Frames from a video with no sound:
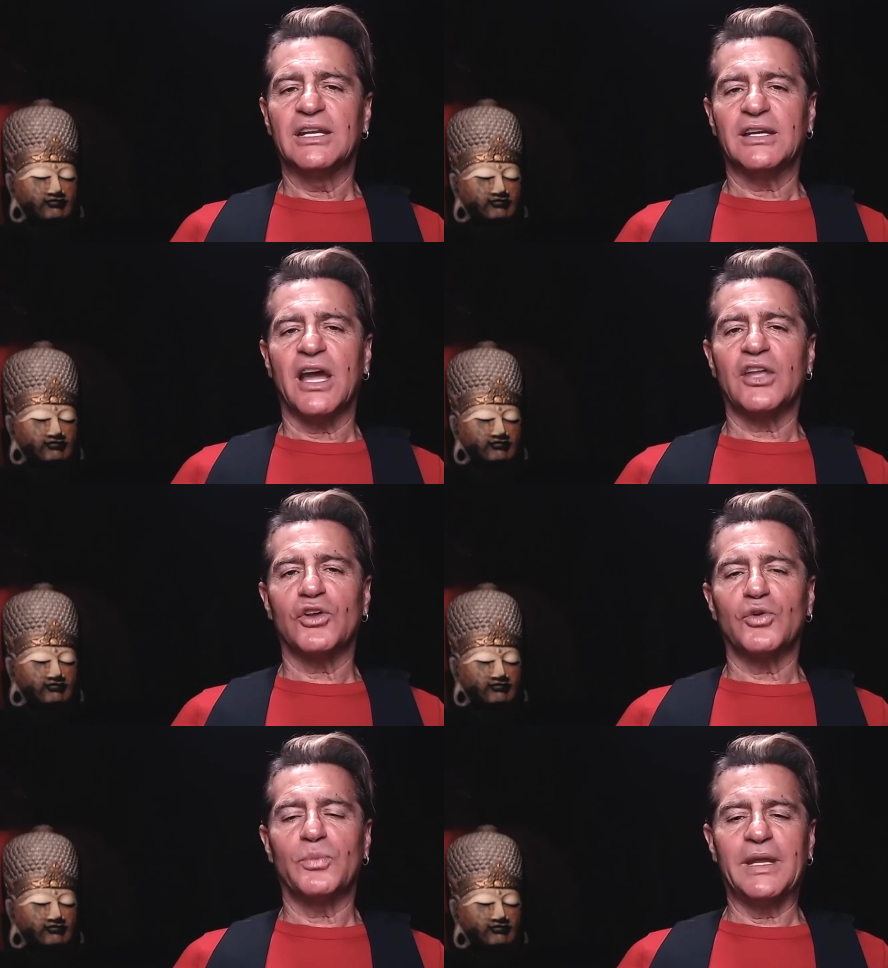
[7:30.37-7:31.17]
Speaker 1: Now
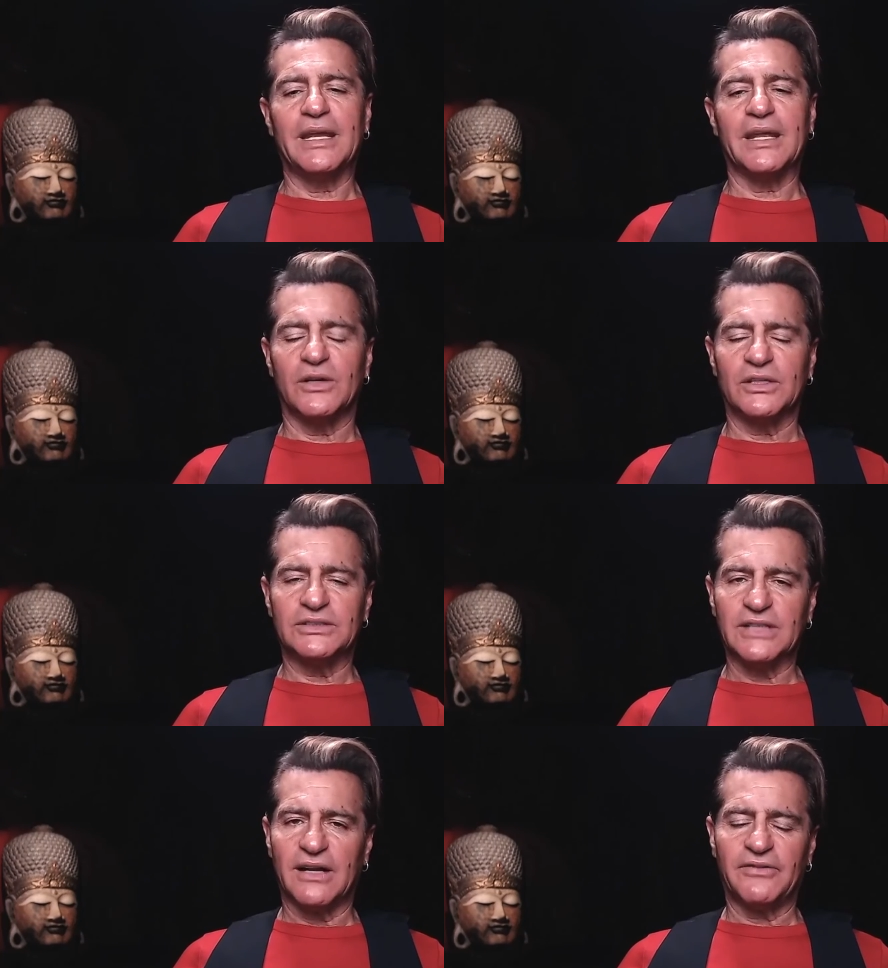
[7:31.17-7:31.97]
you're beating
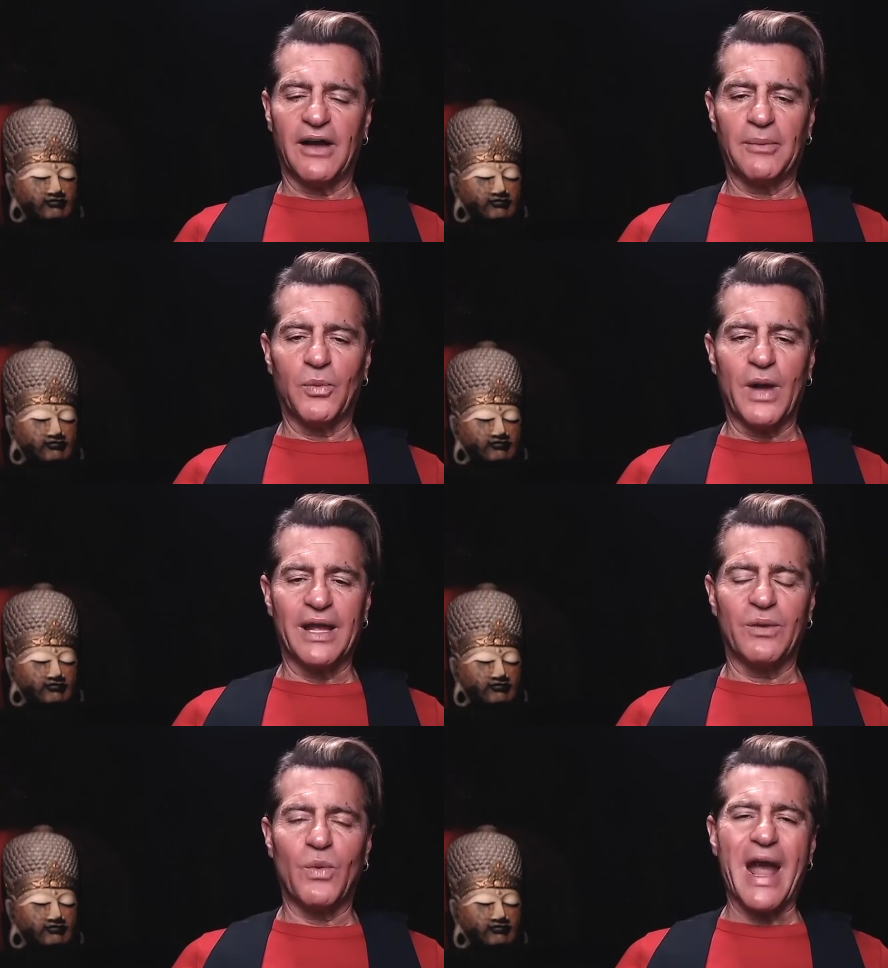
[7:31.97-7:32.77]
yourself up why,
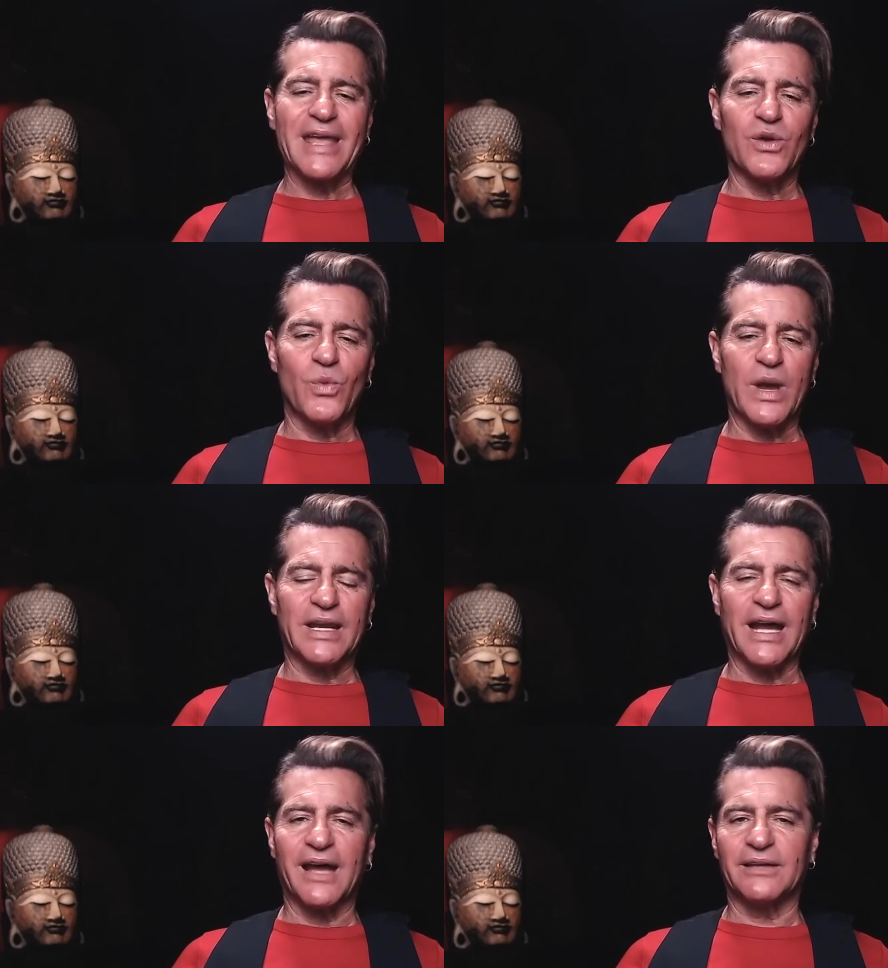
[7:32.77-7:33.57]
why you went
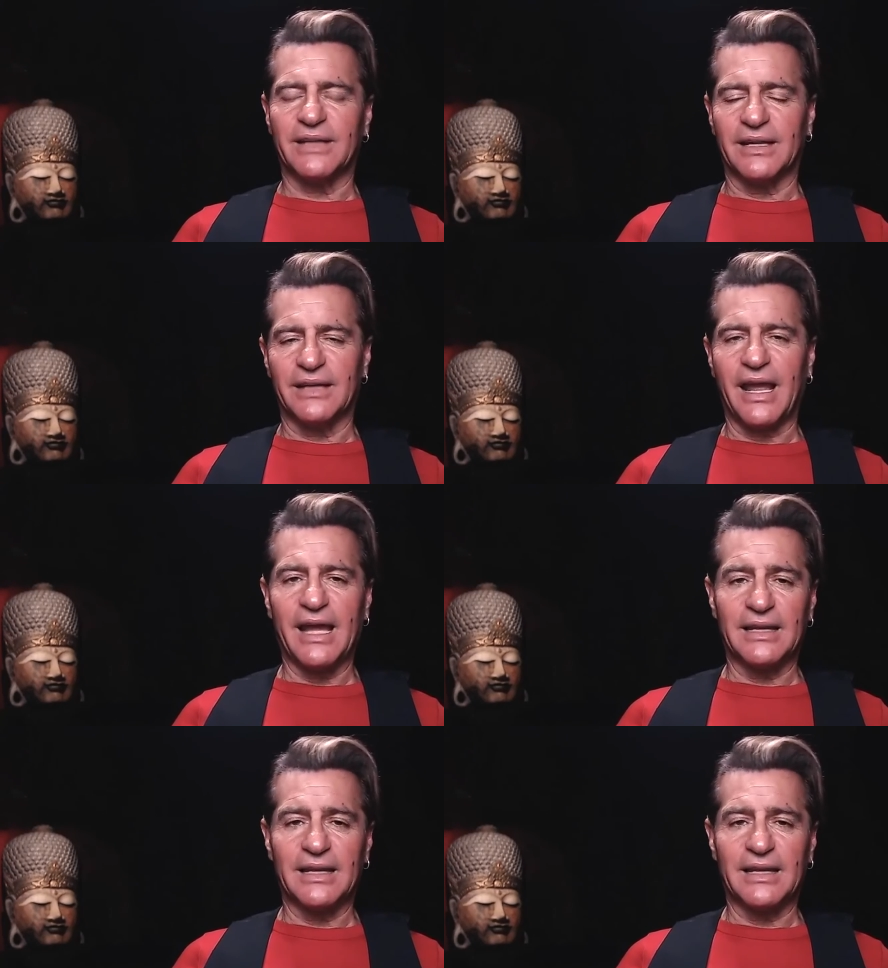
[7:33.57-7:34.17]
out and had an